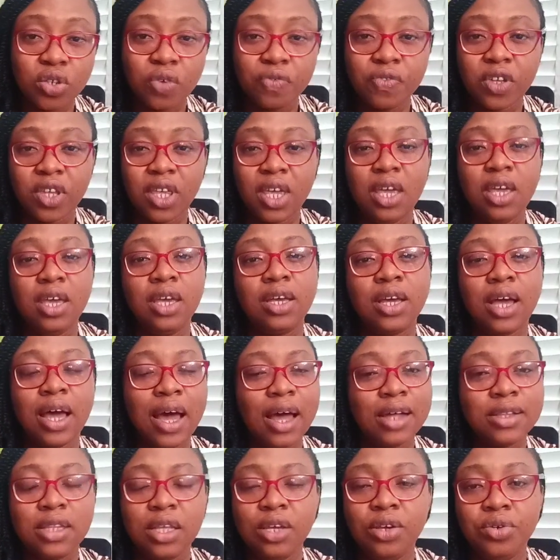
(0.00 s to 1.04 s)
of the cake
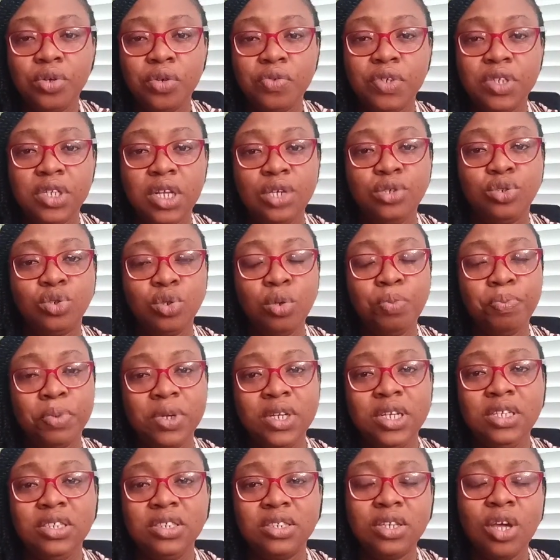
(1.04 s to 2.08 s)
at the end of the day. So
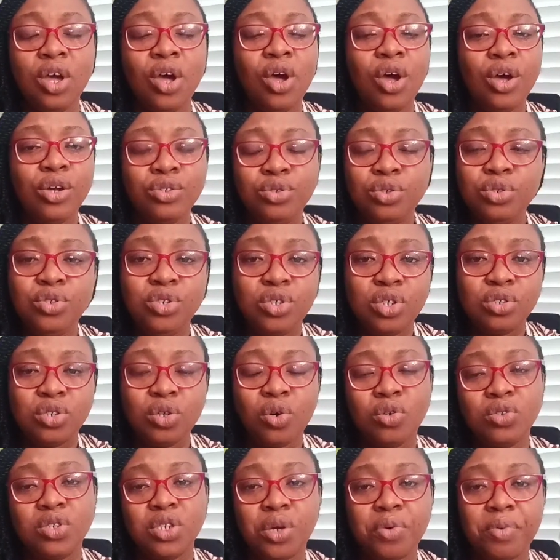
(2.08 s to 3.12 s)
please don't just
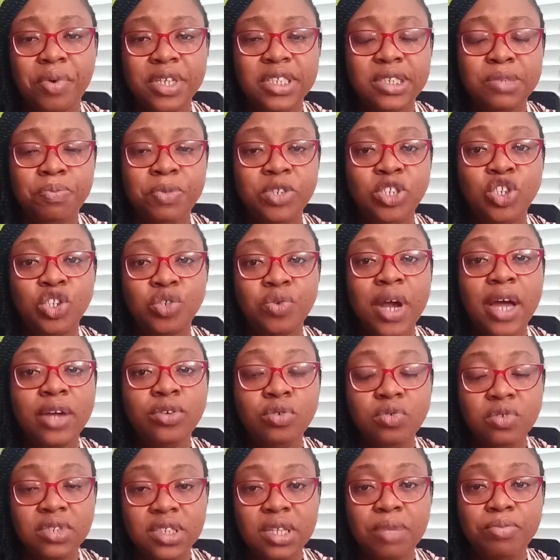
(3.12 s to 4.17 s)
alter recipes. Try
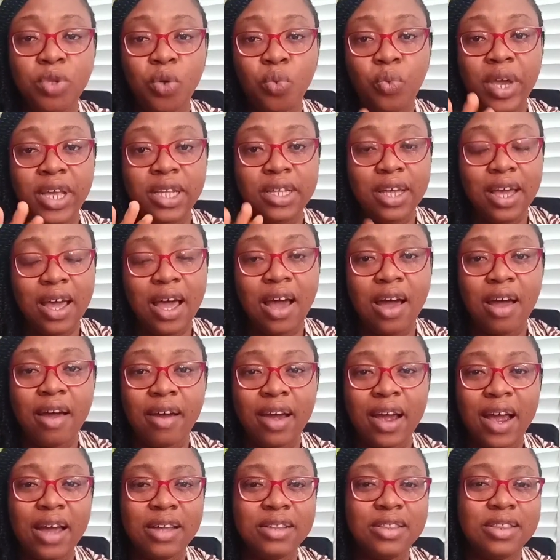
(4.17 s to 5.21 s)
and use them the way they
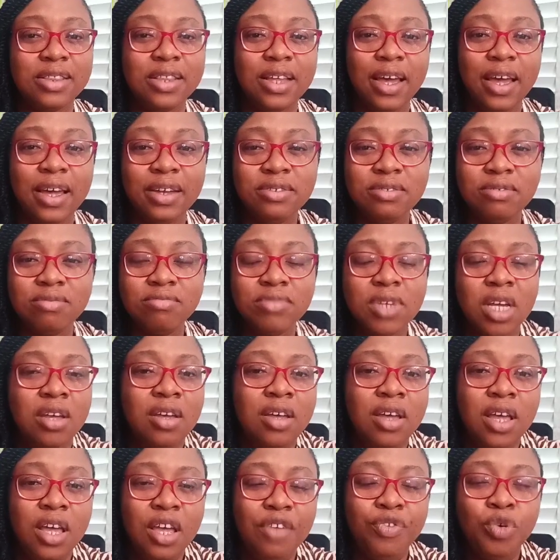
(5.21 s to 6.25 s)
are, and then
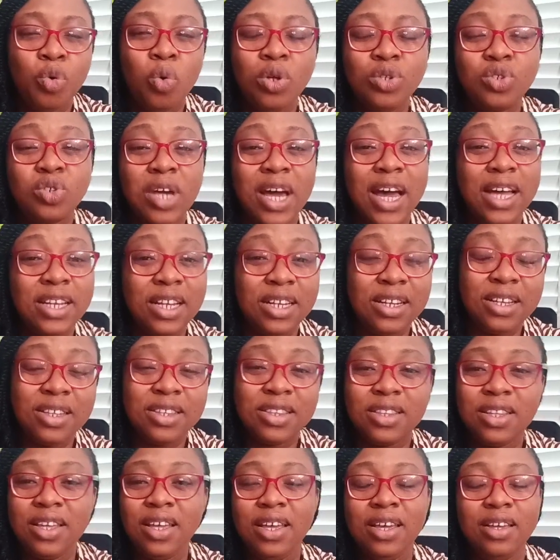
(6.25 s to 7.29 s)
if you want to add
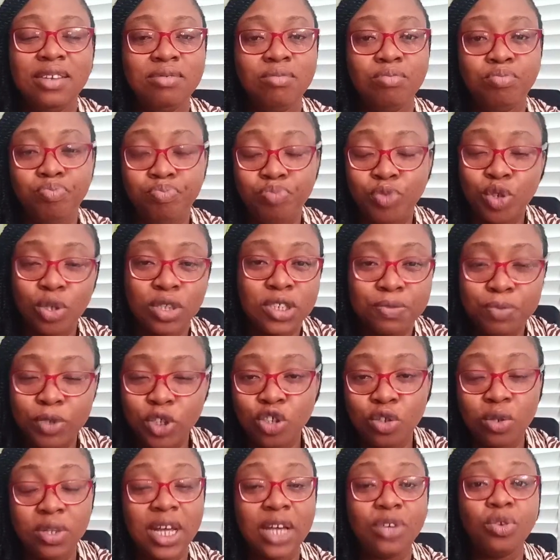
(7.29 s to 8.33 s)
anything, just be
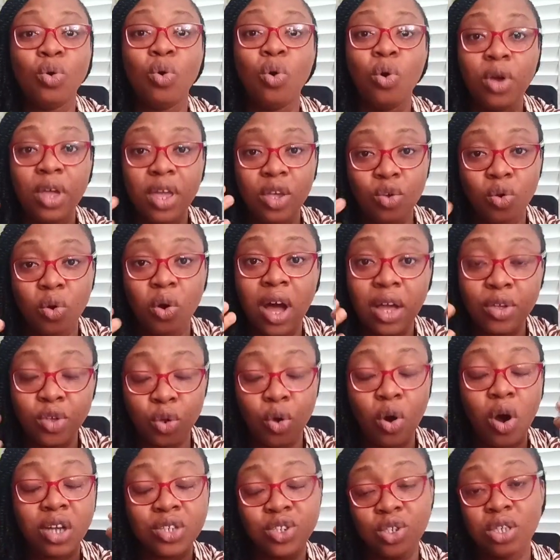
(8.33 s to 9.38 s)
sure that
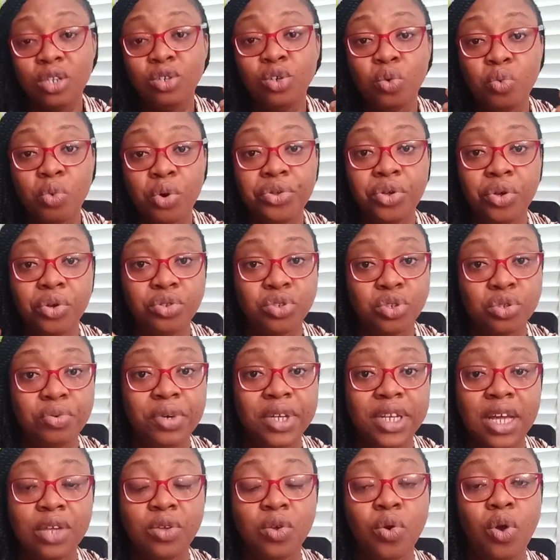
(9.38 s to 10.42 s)
you actually know what you're
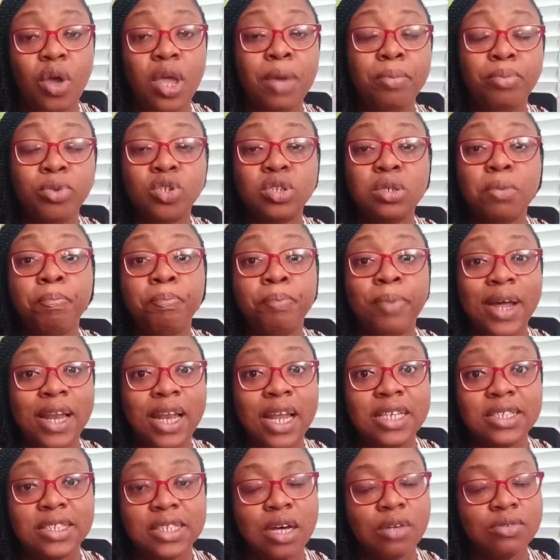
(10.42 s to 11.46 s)
doing and you're able to
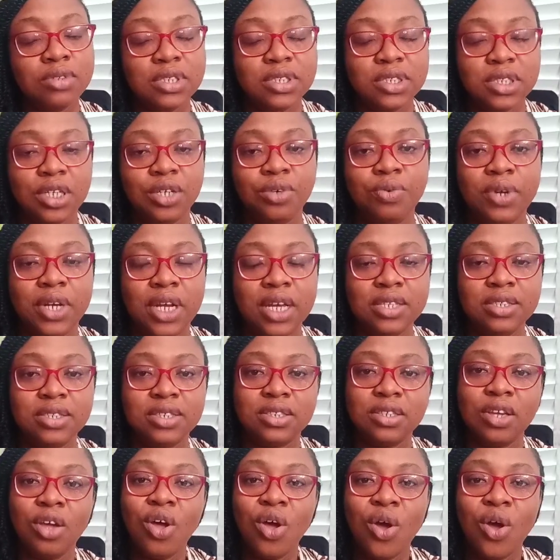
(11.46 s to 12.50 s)
balance out these ingredients.